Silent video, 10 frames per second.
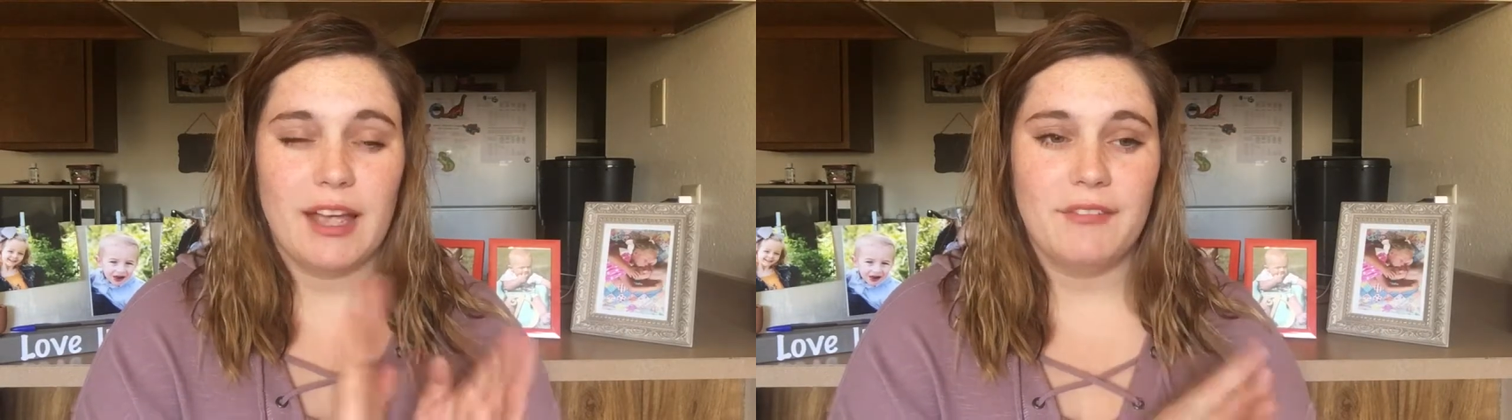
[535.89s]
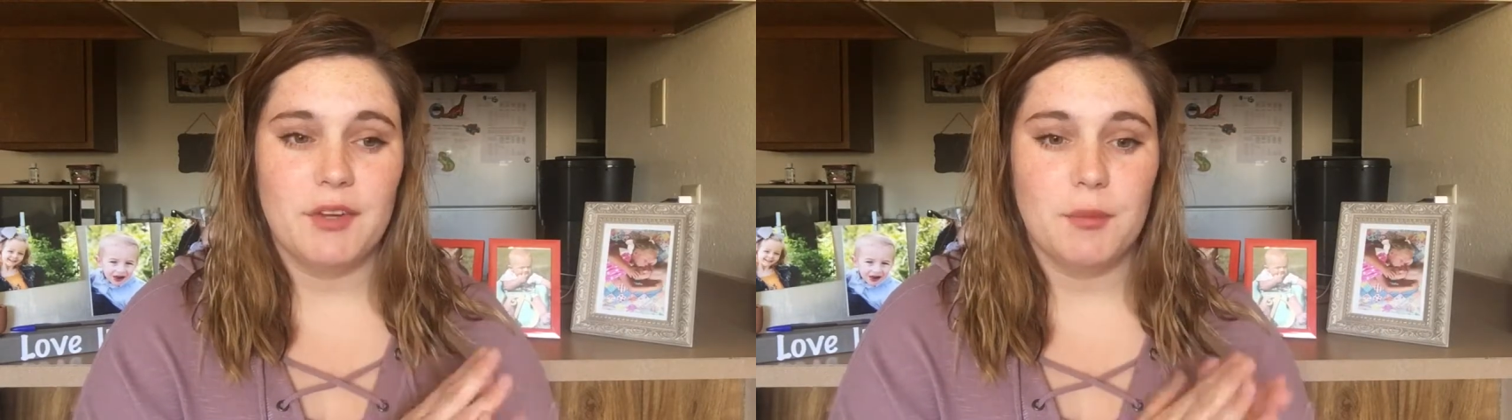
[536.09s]

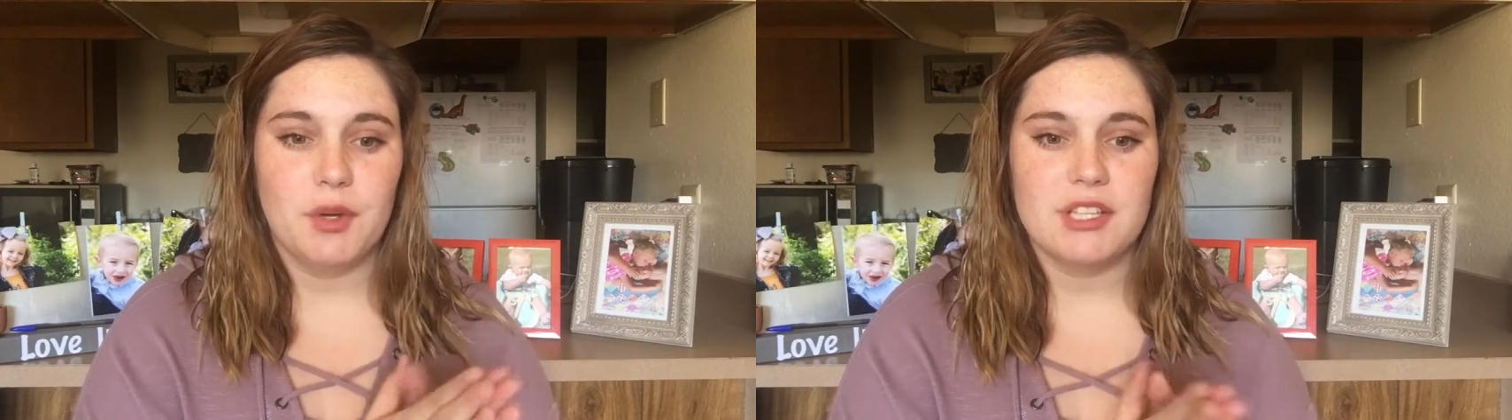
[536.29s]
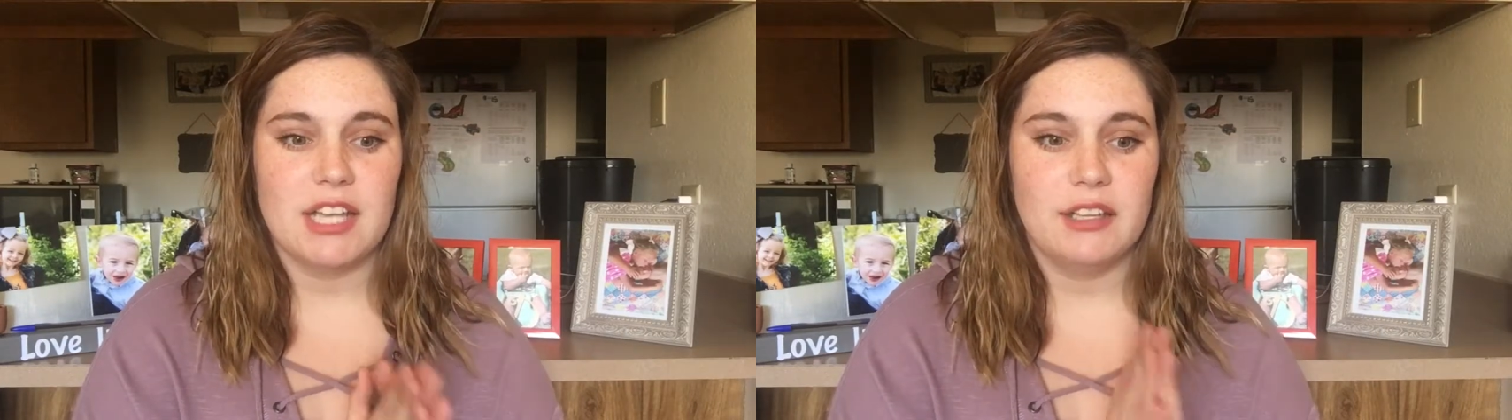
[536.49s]
after
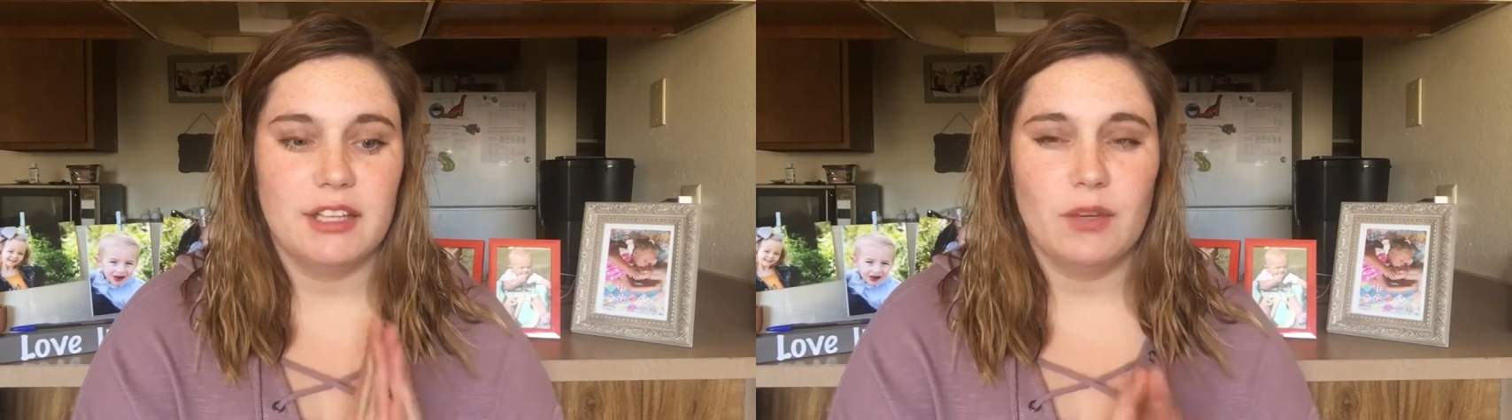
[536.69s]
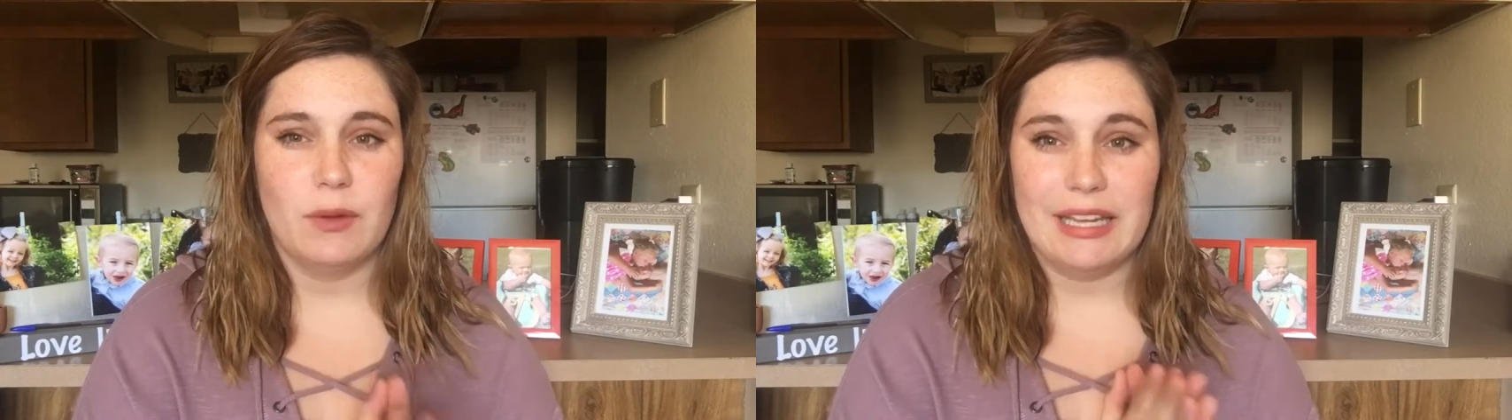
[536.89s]
Brooks, I
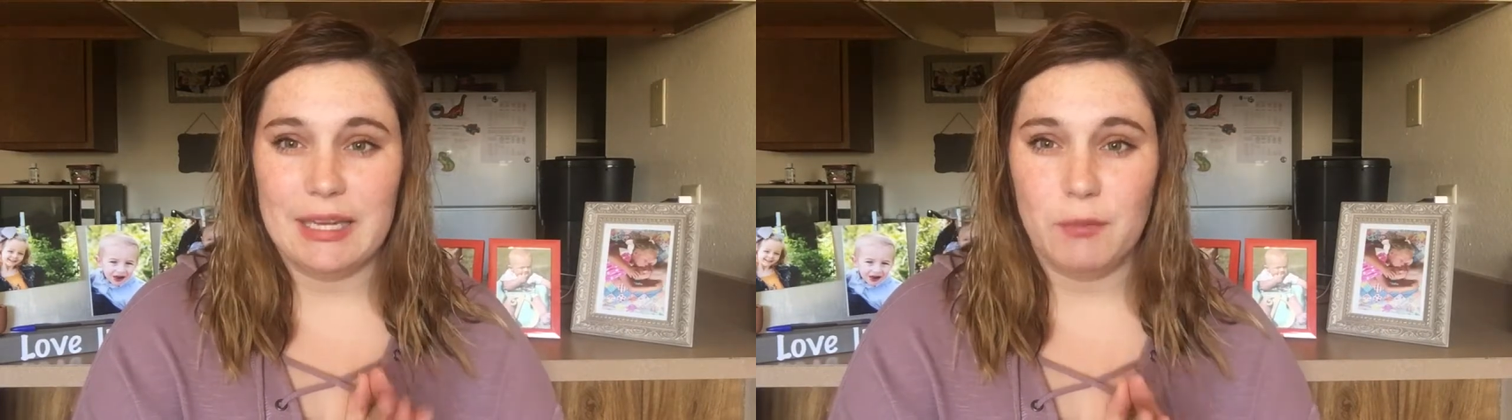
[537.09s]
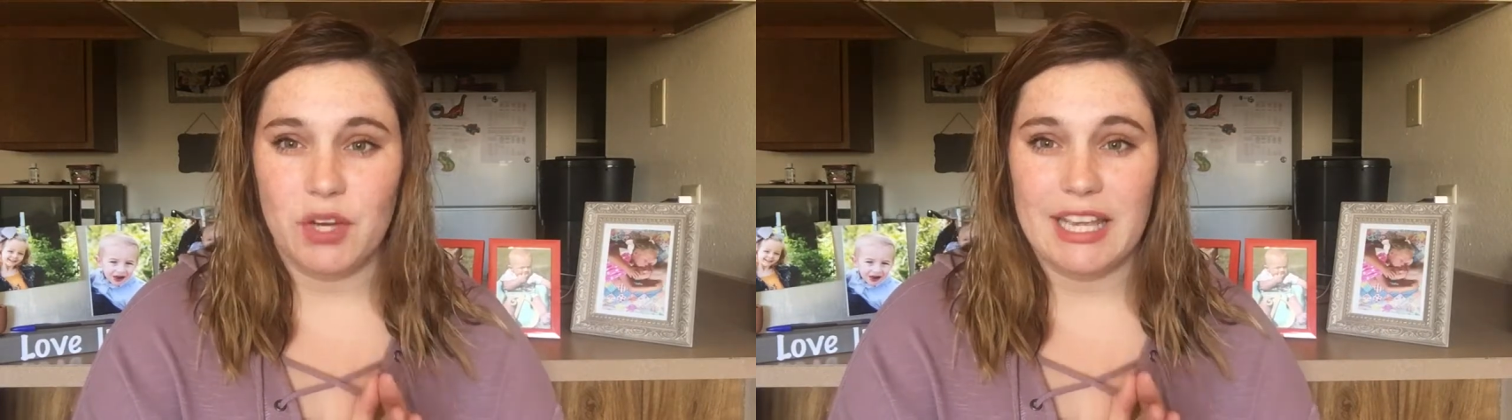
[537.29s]
didn't want
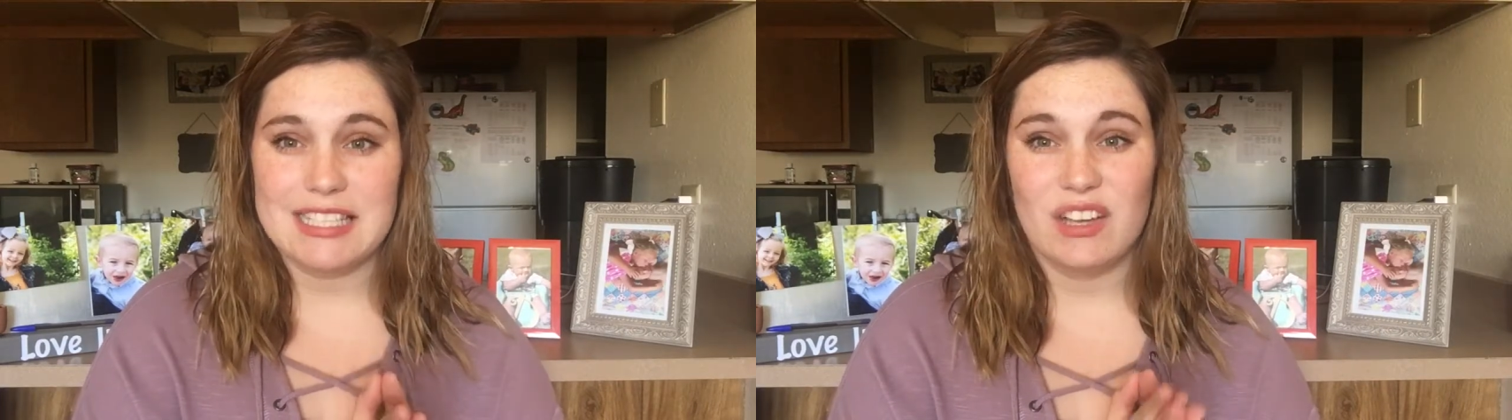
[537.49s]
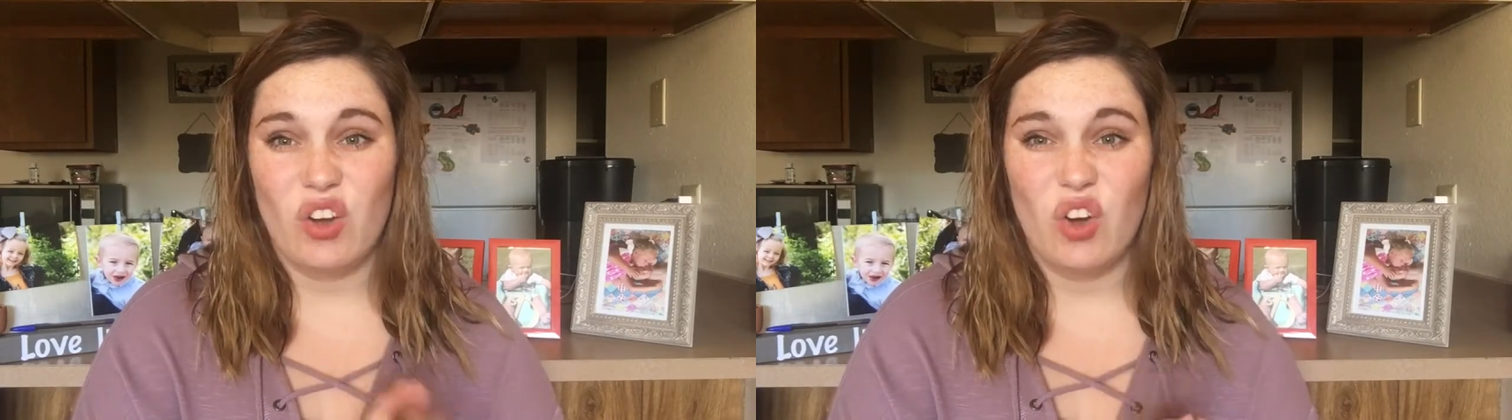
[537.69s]
any more
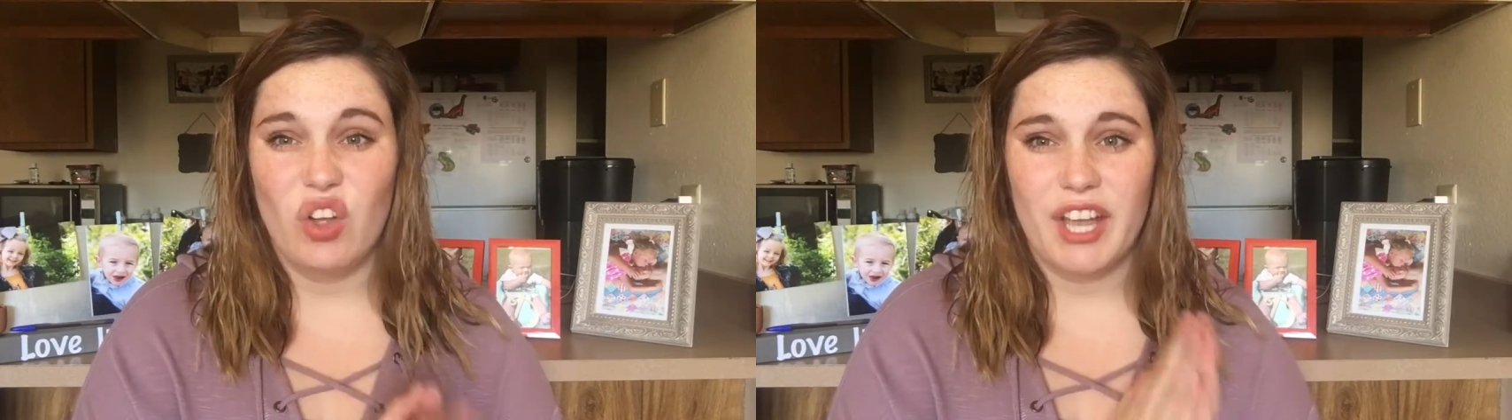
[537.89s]
kids at all.